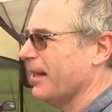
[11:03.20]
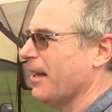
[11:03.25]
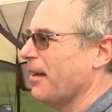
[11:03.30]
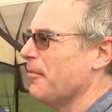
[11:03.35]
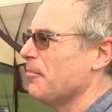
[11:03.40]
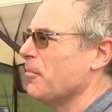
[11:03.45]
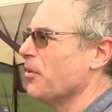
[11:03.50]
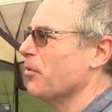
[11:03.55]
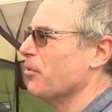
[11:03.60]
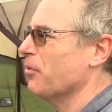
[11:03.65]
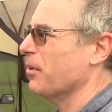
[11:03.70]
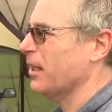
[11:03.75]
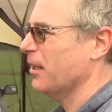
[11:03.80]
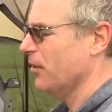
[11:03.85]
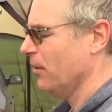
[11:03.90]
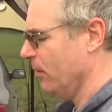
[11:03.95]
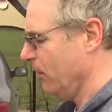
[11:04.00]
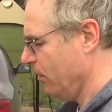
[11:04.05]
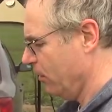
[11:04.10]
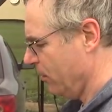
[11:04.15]
I'm a
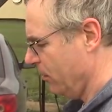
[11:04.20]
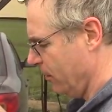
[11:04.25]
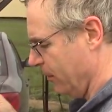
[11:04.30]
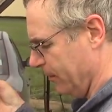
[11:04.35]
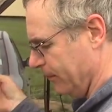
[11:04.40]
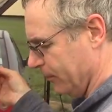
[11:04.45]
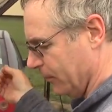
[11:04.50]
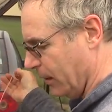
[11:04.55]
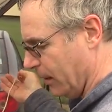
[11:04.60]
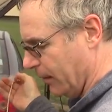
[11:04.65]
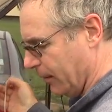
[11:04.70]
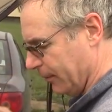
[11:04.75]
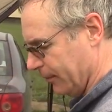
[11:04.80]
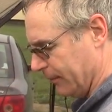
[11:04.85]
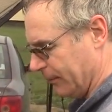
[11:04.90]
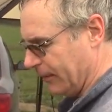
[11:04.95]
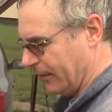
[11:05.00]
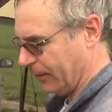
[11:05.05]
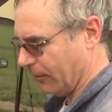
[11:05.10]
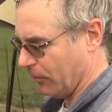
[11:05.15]
regular, well,
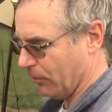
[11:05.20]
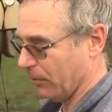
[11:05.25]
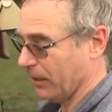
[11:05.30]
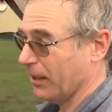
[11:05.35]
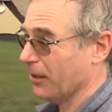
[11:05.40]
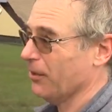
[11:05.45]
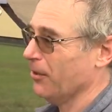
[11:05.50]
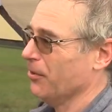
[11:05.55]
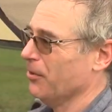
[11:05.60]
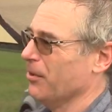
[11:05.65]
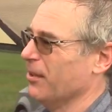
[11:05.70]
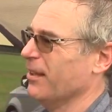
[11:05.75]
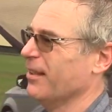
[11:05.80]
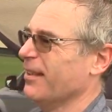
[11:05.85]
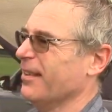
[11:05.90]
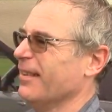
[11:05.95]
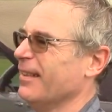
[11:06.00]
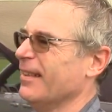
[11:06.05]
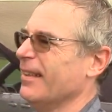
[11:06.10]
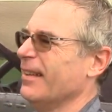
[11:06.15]
a regular.
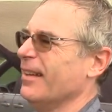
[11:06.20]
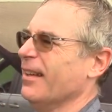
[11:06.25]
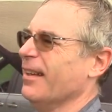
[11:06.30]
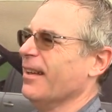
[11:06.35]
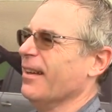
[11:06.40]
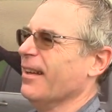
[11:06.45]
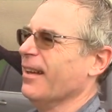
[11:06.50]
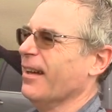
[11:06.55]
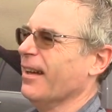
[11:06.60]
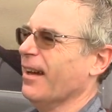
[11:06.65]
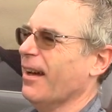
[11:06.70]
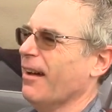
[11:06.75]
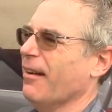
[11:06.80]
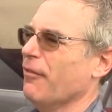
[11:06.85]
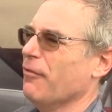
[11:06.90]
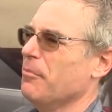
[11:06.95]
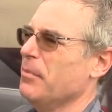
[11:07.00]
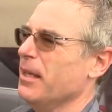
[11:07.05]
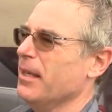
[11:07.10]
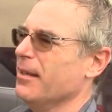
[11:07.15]

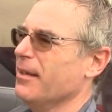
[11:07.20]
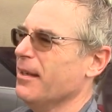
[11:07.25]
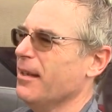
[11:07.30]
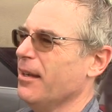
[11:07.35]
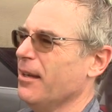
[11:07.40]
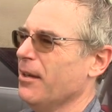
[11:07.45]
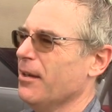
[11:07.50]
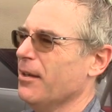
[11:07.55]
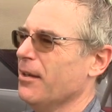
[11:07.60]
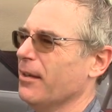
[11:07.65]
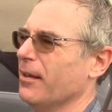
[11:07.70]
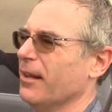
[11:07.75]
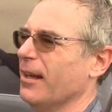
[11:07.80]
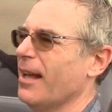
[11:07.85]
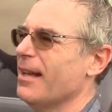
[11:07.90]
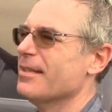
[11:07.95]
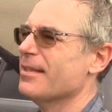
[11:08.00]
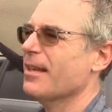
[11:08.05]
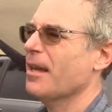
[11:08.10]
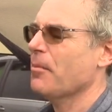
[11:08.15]
I've been here,
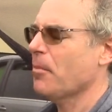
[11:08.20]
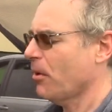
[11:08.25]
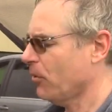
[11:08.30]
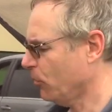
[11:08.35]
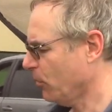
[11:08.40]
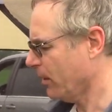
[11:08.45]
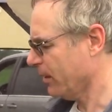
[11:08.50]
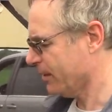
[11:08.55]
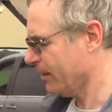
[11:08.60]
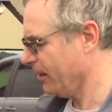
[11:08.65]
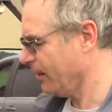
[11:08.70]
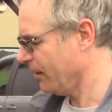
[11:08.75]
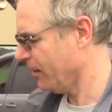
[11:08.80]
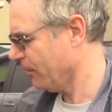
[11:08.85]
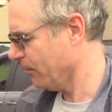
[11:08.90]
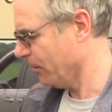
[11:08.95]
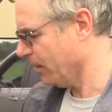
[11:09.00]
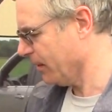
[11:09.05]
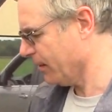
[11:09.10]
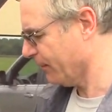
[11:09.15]
last time I was
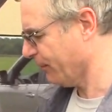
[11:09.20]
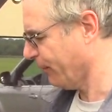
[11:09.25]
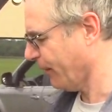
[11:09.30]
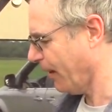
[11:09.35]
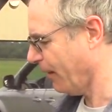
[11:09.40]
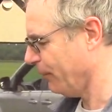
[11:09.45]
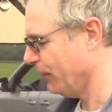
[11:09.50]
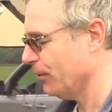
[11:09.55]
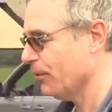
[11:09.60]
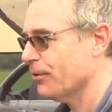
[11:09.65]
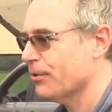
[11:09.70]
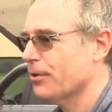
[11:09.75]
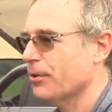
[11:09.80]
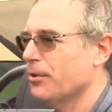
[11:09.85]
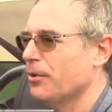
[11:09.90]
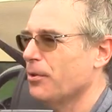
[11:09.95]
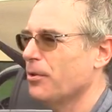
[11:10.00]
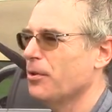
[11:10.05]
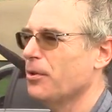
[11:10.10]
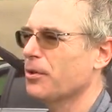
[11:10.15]
here was five years
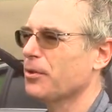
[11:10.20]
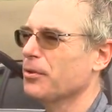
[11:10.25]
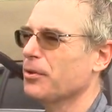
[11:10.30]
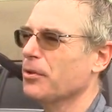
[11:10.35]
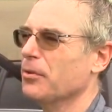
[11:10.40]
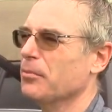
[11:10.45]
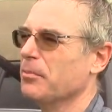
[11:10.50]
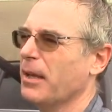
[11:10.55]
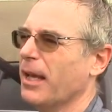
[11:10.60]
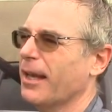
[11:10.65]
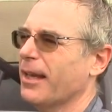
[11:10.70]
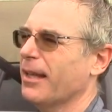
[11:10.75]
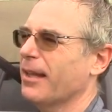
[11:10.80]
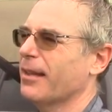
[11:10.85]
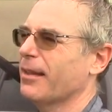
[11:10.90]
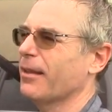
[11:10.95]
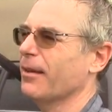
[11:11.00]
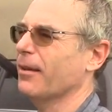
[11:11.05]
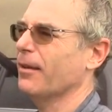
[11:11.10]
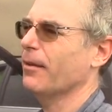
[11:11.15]
ago, couldn't make
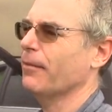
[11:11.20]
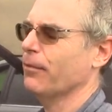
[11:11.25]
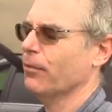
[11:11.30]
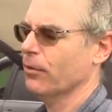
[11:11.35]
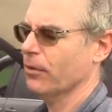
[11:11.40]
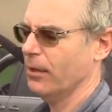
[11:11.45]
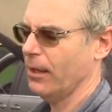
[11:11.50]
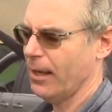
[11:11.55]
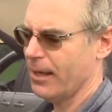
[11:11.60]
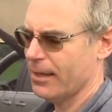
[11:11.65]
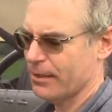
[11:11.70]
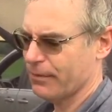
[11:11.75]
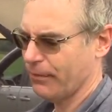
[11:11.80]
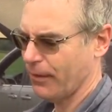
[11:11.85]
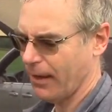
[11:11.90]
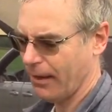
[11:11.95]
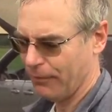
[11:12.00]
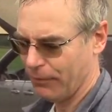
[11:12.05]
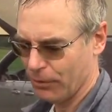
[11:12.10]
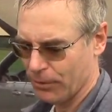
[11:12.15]
it uh, for the last
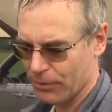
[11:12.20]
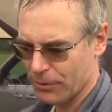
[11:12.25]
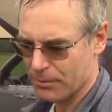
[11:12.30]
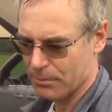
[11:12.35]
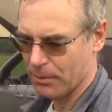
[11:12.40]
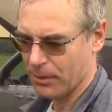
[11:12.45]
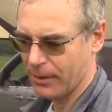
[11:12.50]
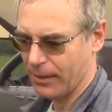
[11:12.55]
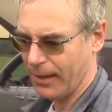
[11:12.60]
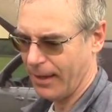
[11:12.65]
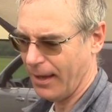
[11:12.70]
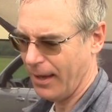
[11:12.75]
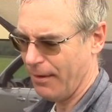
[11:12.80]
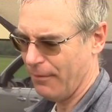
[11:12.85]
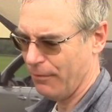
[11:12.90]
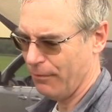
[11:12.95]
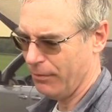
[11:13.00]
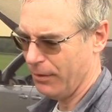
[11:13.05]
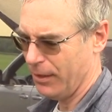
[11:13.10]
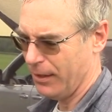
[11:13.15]
five years, but
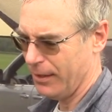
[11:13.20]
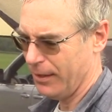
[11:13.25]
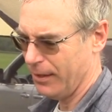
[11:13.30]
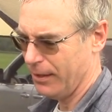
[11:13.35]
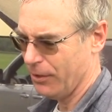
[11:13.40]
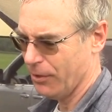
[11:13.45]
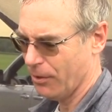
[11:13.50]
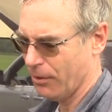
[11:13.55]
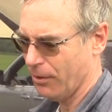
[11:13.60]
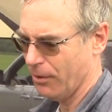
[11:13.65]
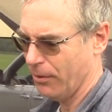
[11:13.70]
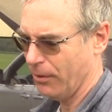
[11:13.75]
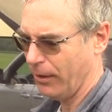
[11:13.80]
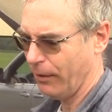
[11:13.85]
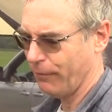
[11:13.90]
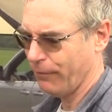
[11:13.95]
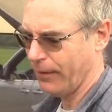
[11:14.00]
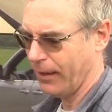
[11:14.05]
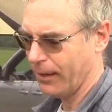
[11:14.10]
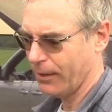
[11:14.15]
every year,
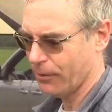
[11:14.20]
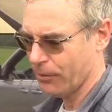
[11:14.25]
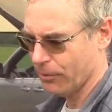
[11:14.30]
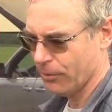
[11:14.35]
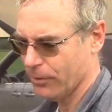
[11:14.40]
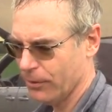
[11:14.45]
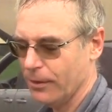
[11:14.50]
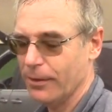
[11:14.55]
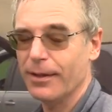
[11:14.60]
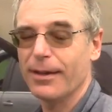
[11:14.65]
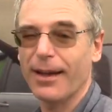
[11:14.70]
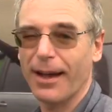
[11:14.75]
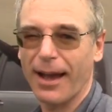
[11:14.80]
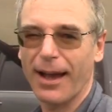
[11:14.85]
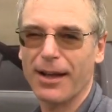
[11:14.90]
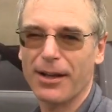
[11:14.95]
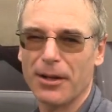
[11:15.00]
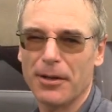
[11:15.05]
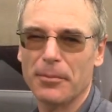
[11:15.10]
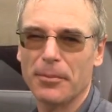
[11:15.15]
if I could,
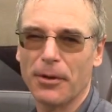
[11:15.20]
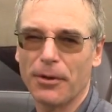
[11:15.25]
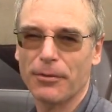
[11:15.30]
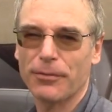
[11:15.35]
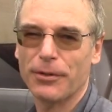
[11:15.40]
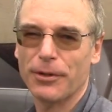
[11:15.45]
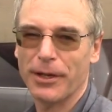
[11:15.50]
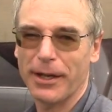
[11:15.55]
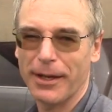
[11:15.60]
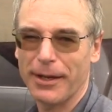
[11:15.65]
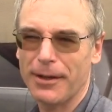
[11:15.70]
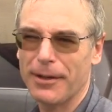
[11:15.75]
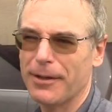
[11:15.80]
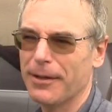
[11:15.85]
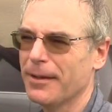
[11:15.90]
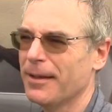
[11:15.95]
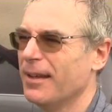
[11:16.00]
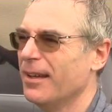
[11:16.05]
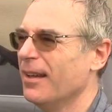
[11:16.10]
I come over here,